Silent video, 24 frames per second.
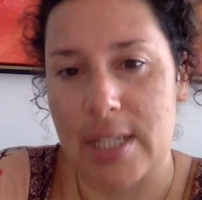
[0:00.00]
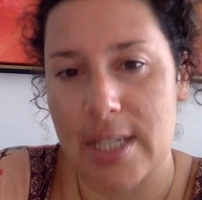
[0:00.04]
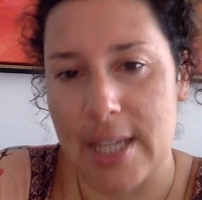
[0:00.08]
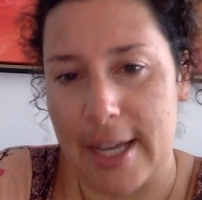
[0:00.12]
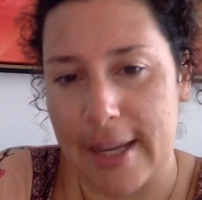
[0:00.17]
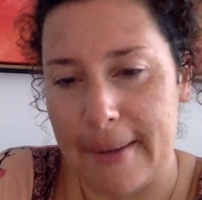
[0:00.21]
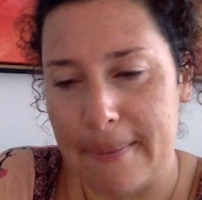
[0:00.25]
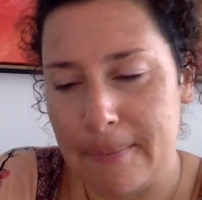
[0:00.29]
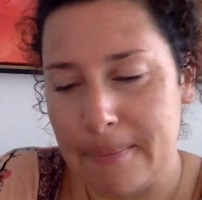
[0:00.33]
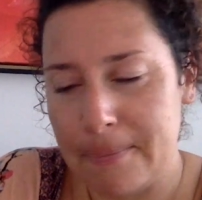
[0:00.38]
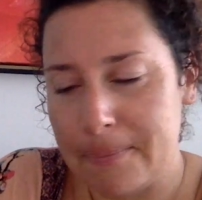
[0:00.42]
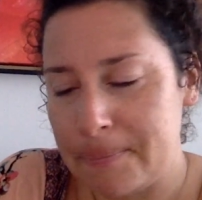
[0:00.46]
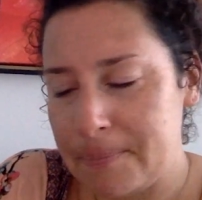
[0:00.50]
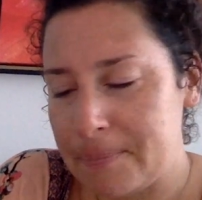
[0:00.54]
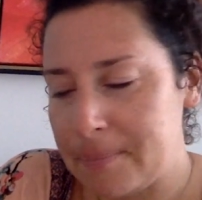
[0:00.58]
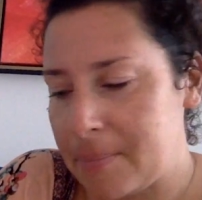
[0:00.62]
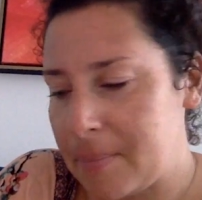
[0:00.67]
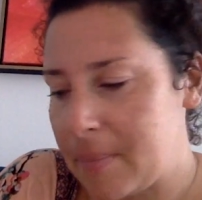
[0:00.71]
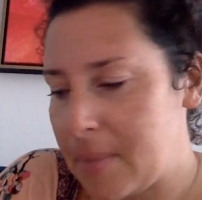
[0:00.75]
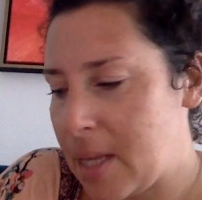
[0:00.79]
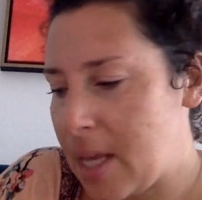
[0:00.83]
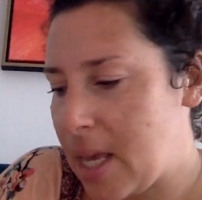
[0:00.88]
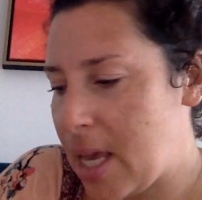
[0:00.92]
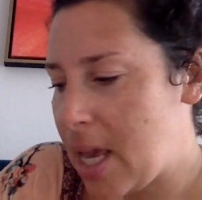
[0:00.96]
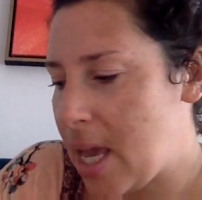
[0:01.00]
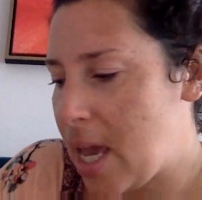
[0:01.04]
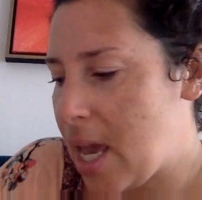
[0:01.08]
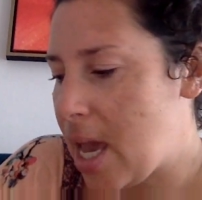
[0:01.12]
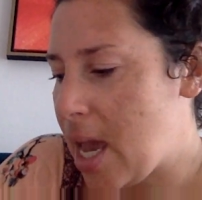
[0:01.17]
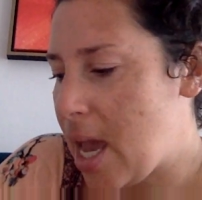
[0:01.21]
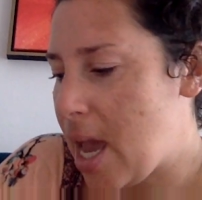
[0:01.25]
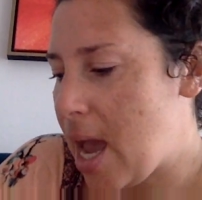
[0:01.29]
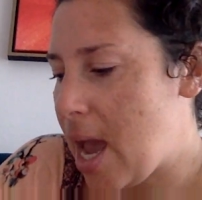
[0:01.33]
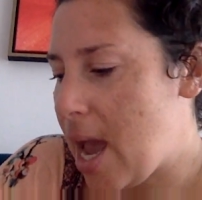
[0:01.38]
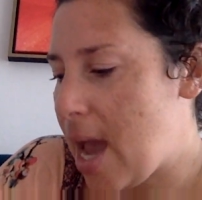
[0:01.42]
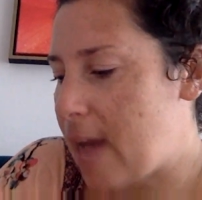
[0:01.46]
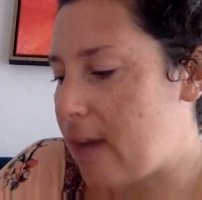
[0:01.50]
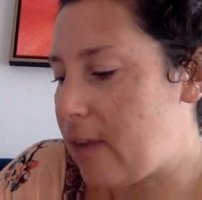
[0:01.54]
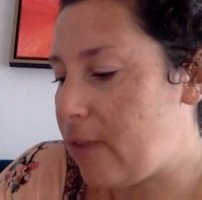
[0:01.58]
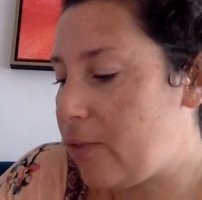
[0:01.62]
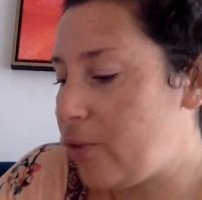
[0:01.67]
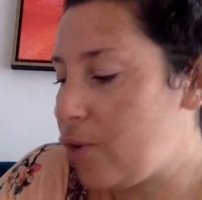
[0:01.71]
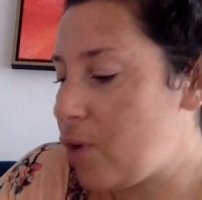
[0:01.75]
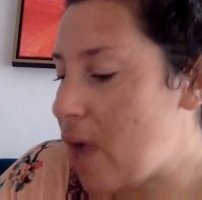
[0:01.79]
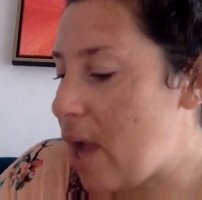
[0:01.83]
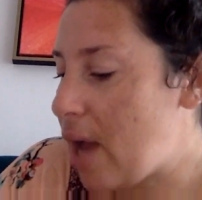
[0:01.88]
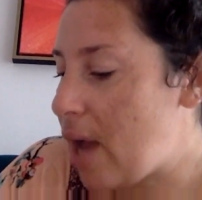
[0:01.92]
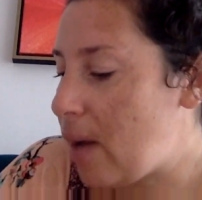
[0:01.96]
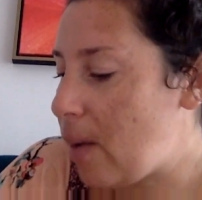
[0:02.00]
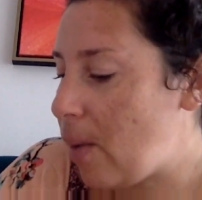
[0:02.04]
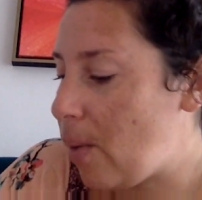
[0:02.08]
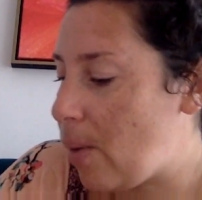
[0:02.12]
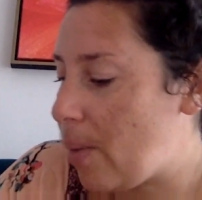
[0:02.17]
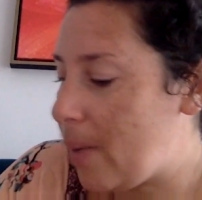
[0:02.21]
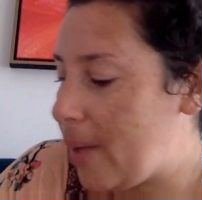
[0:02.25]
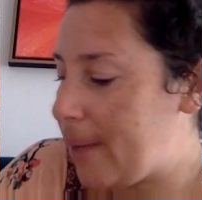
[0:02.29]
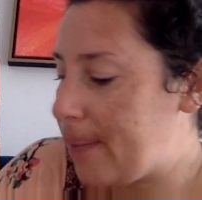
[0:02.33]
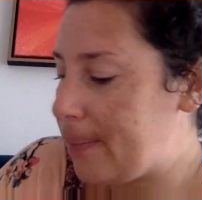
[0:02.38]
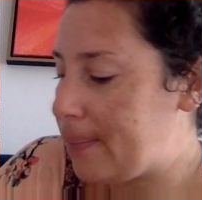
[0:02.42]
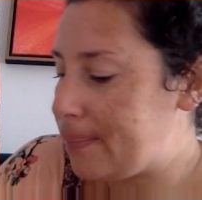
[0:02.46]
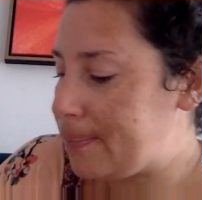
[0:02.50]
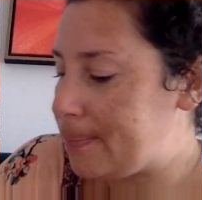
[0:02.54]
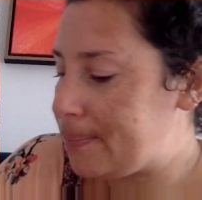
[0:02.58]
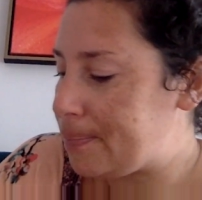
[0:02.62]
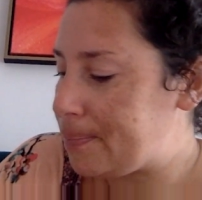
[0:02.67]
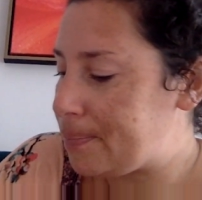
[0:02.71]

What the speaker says: time. And if you're not a woman,